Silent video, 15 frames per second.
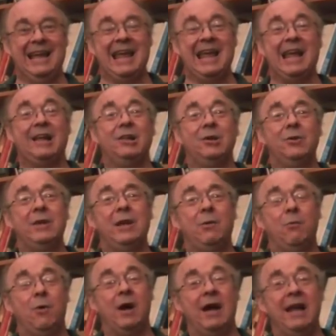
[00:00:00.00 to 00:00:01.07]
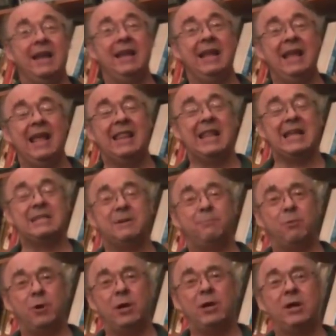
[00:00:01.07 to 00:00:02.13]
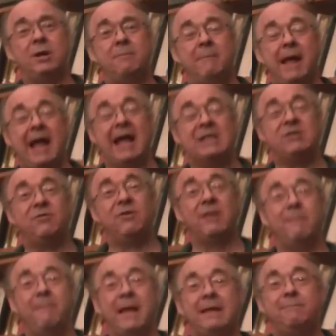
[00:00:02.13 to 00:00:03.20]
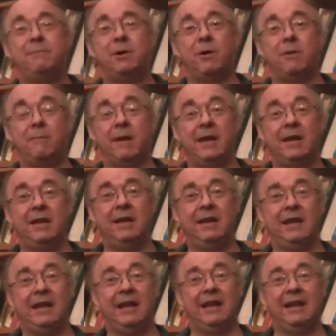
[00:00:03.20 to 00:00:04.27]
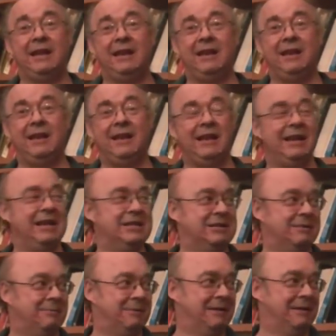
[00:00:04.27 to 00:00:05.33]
Including one that's a pretty good match for the bent pyramid in Egypt.